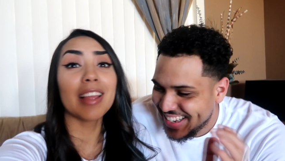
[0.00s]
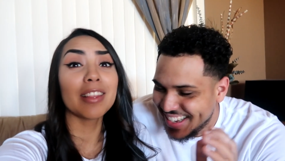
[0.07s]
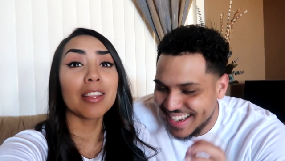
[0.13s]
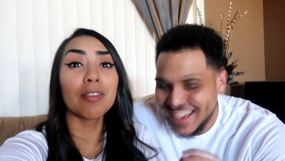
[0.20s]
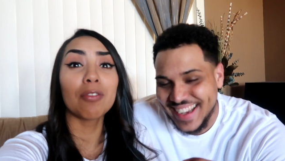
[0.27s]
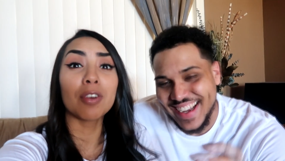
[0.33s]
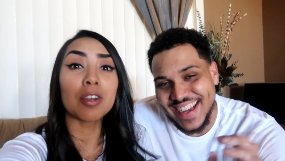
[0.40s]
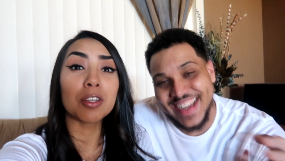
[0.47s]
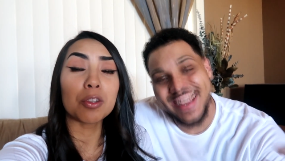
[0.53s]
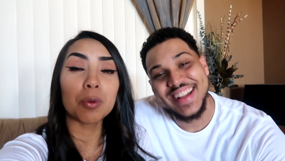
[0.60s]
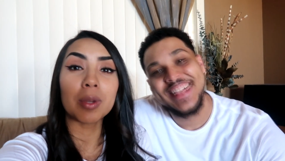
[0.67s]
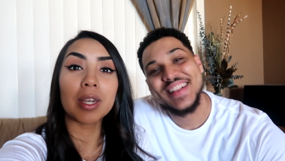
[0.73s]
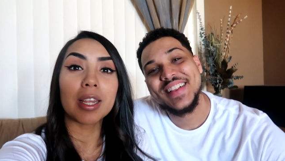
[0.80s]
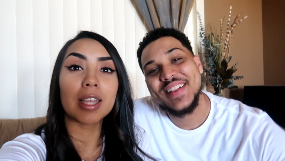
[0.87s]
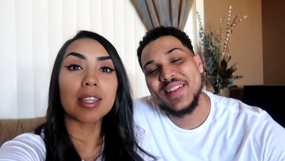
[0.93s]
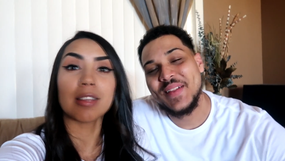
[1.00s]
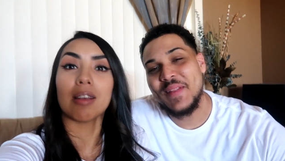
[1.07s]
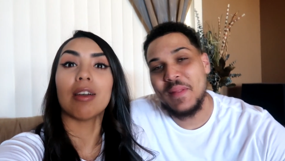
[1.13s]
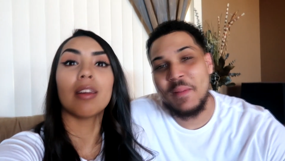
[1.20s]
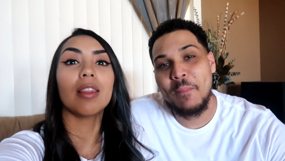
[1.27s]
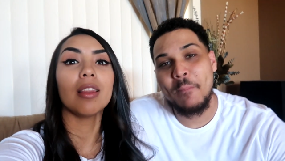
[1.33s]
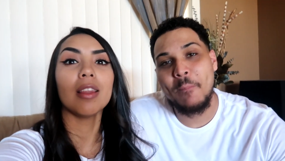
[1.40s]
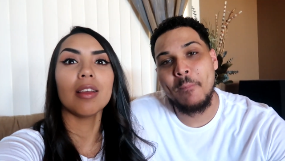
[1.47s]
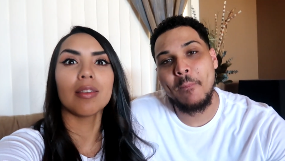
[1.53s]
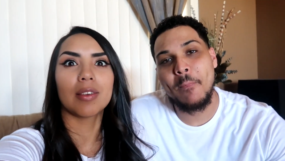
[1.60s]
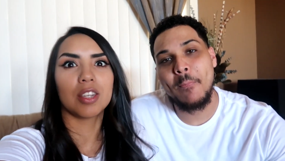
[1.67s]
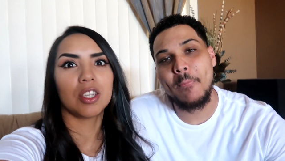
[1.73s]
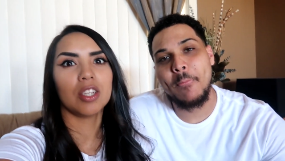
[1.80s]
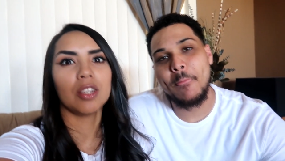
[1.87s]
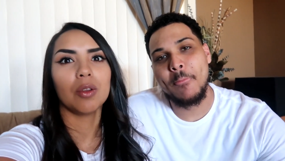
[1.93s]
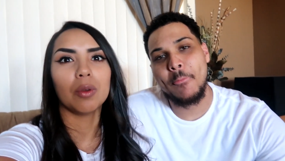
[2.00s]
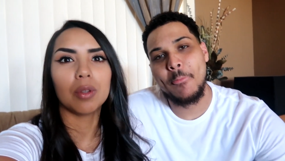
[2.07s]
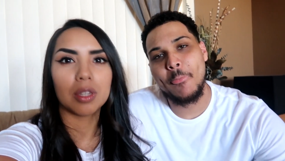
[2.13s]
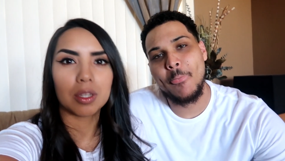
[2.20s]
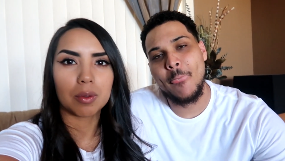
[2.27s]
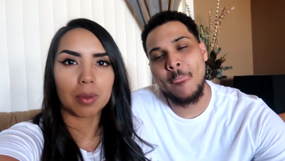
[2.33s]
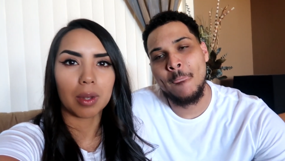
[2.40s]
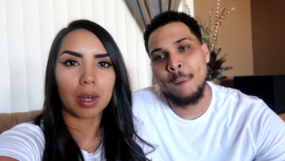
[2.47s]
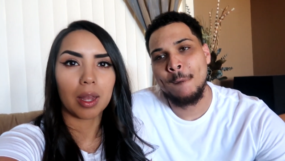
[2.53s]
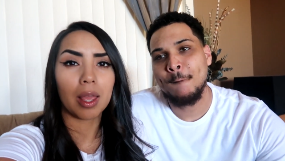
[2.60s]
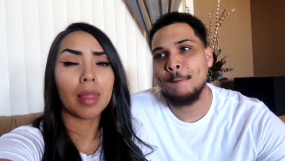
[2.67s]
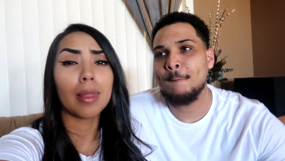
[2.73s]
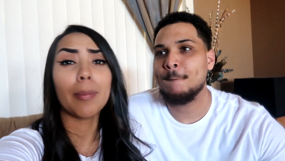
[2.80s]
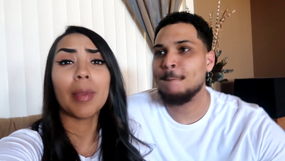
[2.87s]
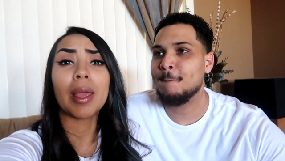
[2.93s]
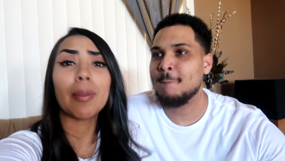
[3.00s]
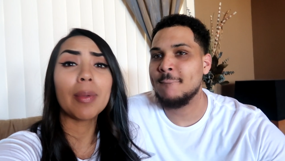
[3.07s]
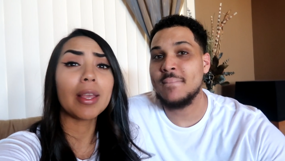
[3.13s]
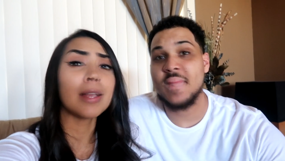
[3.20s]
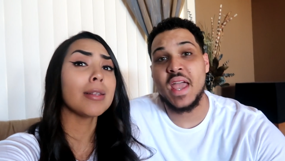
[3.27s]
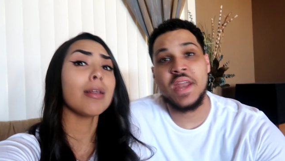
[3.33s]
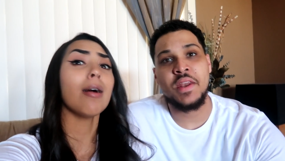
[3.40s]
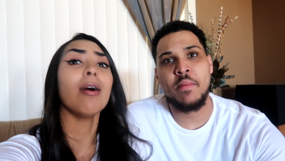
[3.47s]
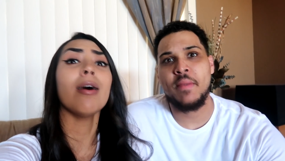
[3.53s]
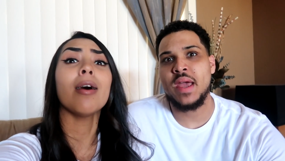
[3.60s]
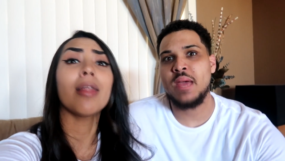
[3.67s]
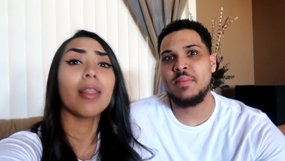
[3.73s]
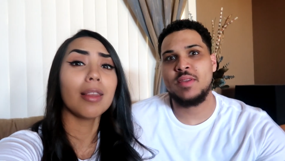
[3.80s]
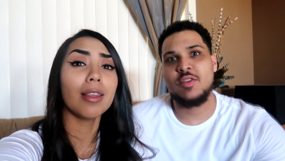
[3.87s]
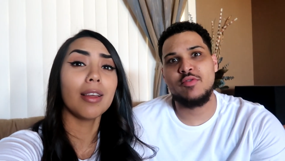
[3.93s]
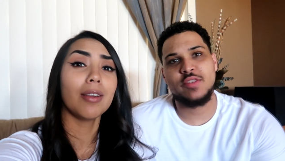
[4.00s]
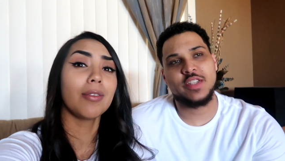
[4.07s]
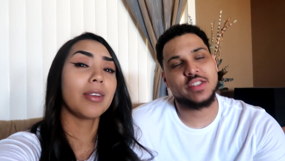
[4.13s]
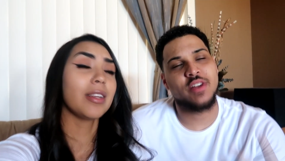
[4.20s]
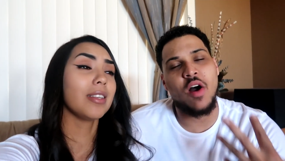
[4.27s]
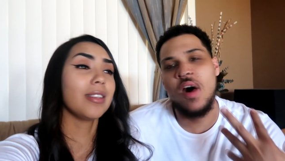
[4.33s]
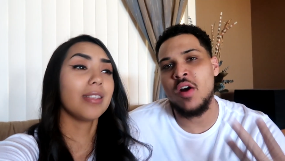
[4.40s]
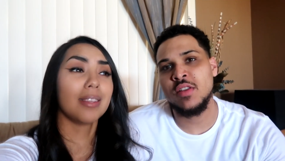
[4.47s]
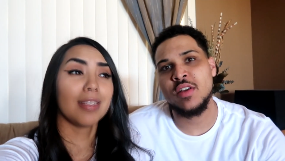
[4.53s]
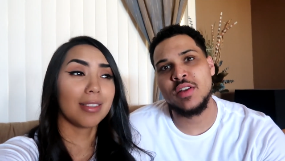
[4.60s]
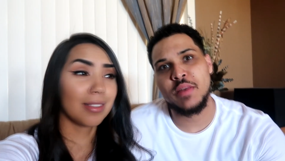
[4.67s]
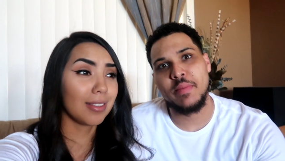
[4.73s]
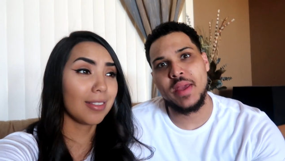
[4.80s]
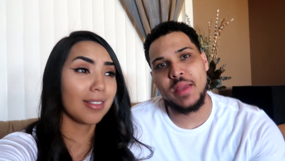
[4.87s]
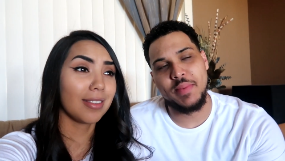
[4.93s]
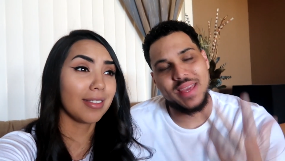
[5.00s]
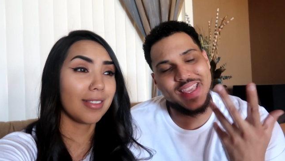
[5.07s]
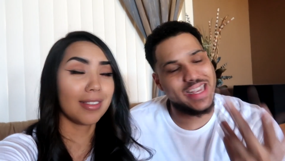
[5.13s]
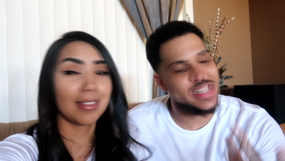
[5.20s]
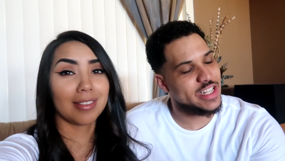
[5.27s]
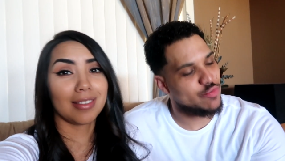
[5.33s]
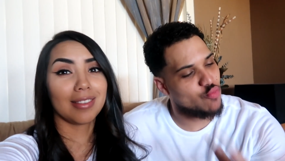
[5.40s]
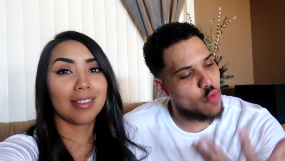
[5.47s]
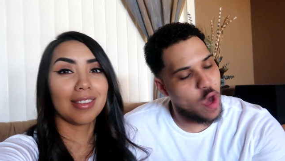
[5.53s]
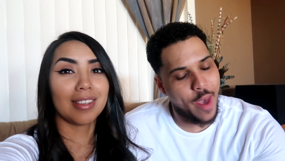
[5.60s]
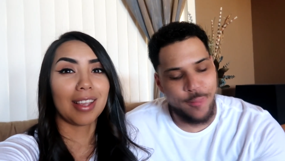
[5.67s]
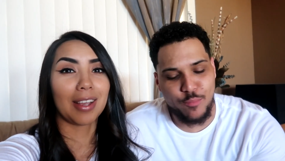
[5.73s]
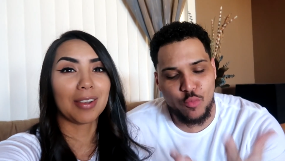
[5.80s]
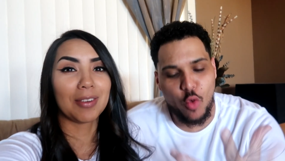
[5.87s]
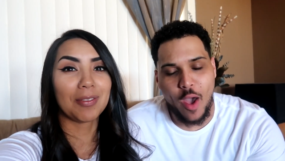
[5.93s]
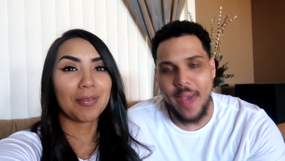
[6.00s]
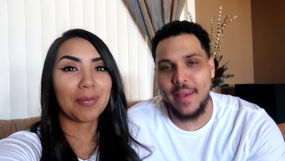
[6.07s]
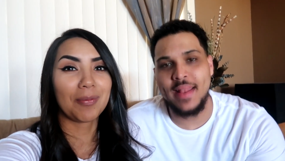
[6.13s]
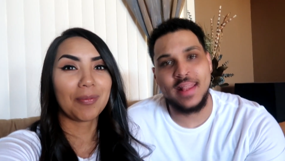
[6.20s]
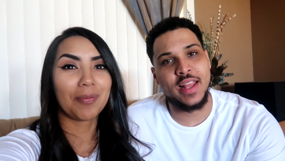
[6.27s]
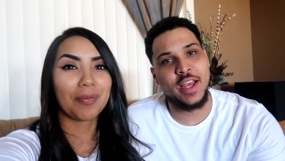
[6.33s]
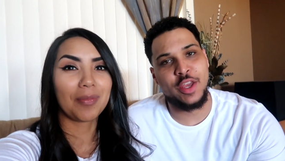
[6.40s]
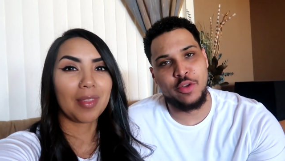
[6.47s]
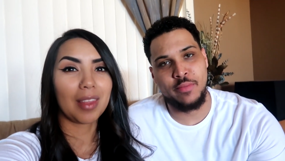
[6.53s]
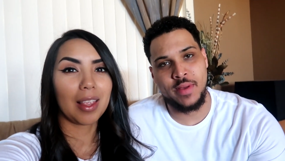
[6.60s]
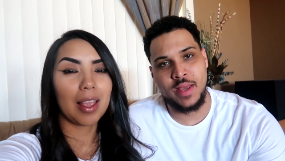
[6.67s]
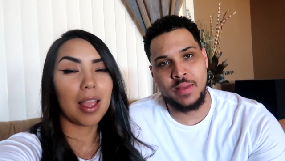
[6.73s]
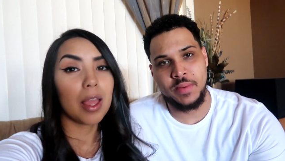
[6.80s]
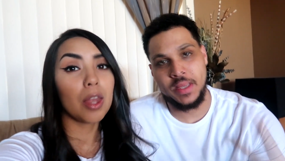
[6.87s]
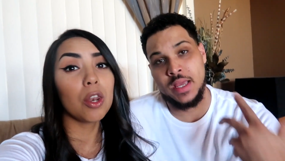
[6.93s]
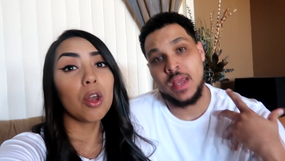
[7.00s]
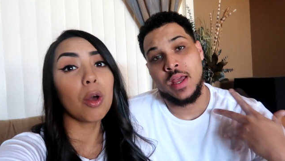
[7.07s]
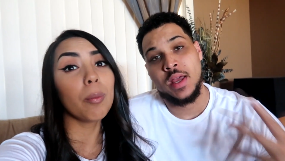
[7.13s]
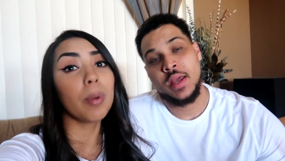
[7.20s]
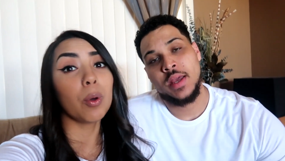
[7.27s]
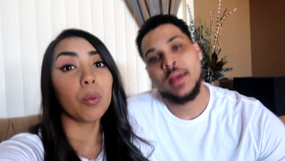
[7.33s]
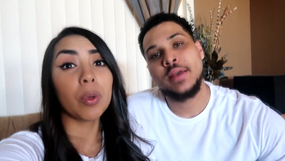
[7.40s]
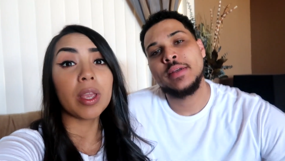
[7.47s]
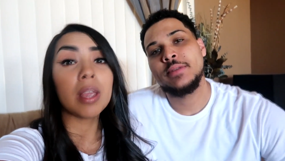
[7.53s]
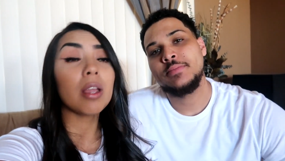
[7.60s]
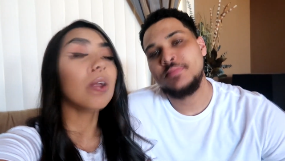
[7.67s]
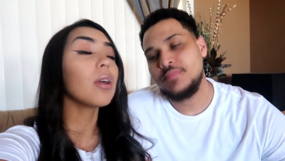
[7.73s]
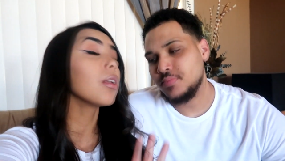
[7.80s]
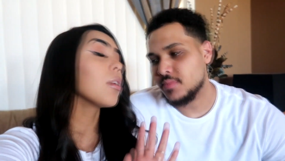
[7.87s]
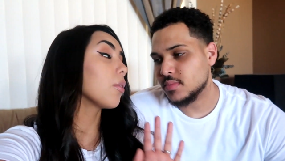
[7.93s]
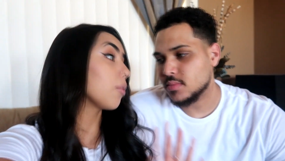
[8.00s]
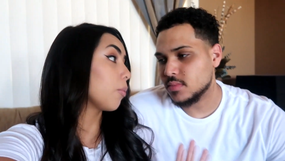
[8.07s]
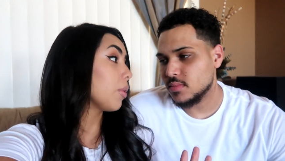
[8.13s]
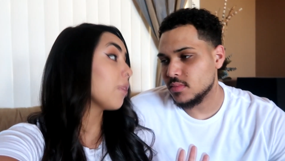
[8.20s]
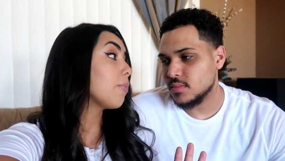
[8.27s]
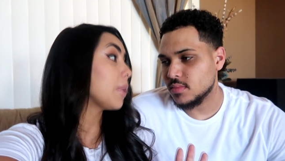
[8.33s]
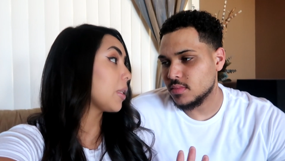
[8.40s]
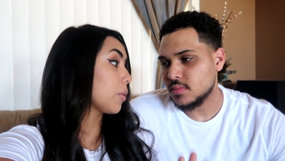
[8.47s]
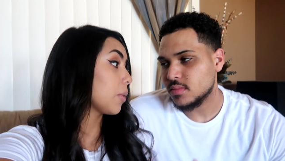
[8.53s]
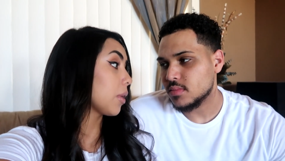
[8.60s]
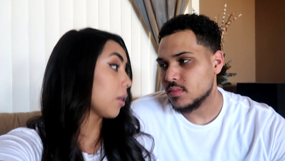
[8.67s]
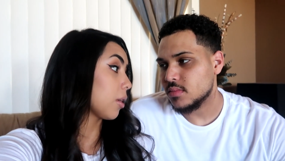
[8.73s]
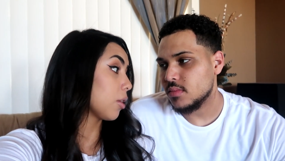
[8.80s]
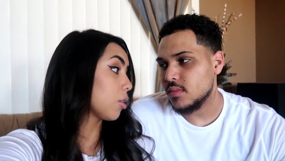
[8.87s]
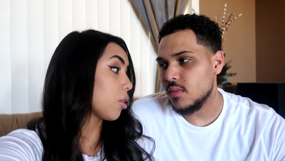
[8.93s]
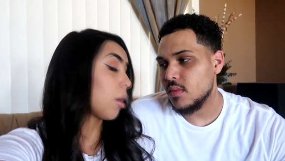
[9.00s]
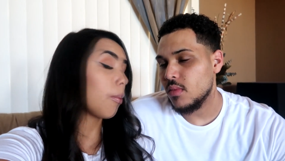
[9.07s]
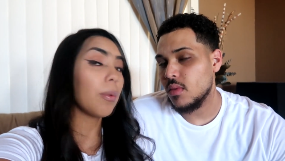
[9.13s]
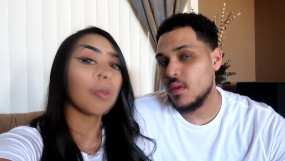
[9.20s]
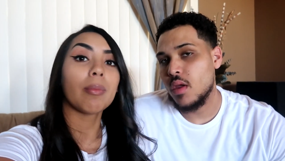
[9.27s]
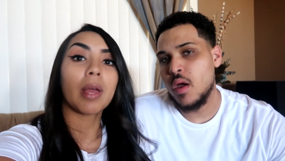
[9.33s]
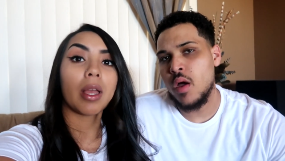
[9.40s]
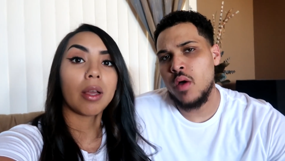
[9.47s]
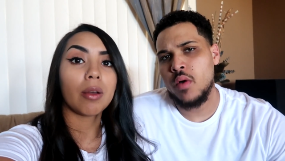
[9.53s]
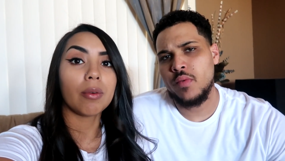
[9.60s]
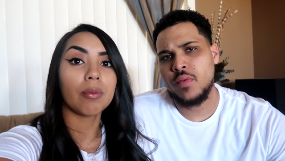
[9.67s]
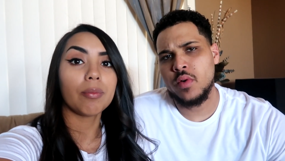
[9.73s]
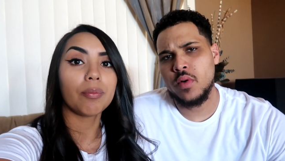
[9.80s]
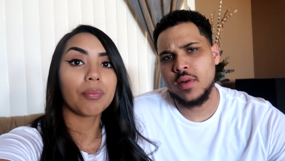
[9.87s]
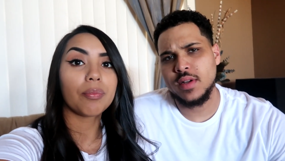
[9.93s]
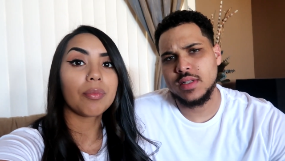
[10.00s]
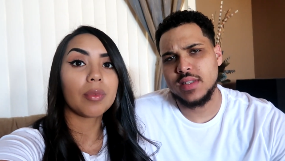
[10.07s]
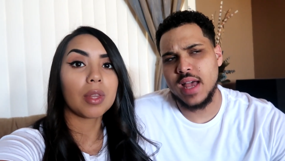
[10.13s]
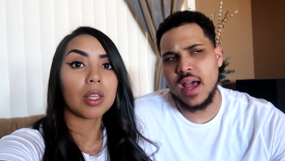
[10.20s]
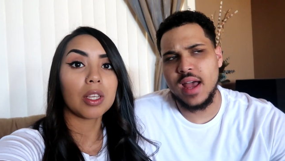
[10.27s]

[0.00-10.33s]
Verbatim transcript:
Speaker 1: like the first one gets all the love because she's the oldest one. And the baby mhm. gets and the all baby, the love. And the baby,
Speaker 2: just all on the baby, kisses. Mwah, mwah, I love you, baby.
Speaker 1: No, but we we've been doing a good job with Mya. Oh,
Speaker 2: of course.